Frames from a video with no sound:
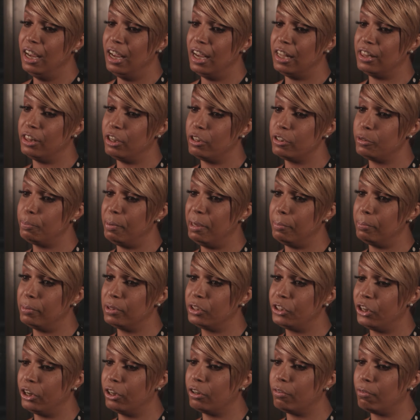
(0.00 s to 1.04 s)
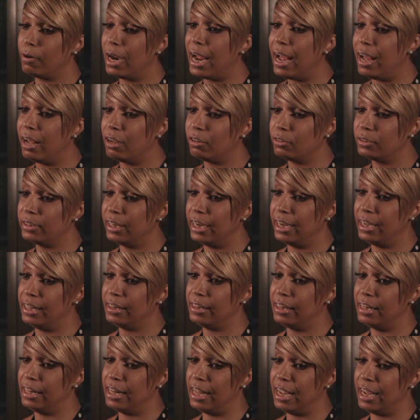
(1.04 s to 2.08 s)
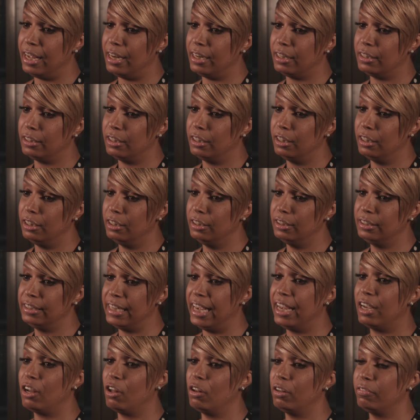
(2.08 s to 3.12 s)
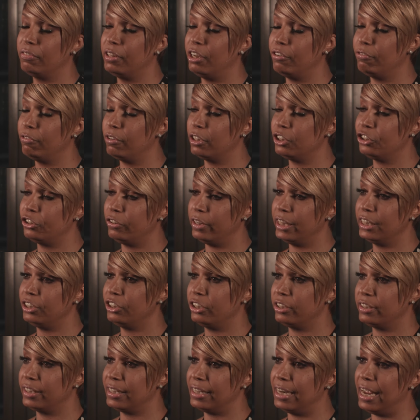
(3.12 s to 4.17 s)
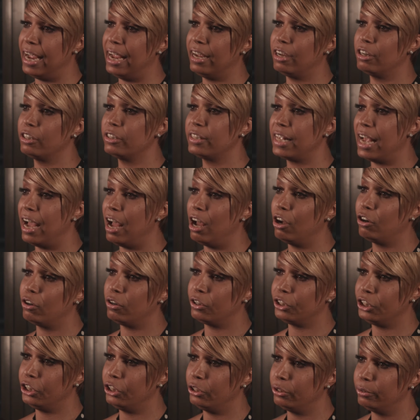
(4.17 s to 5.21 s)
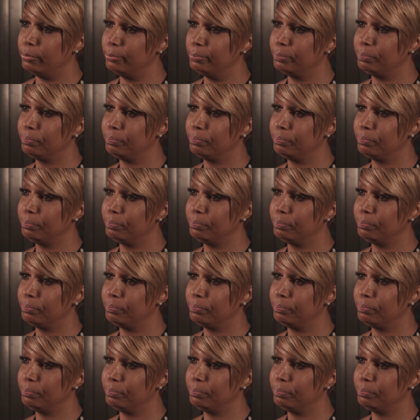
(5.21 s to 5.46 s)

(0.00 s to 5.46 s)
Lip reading: and those people turn around and then take all of their frustrations and angers out on you.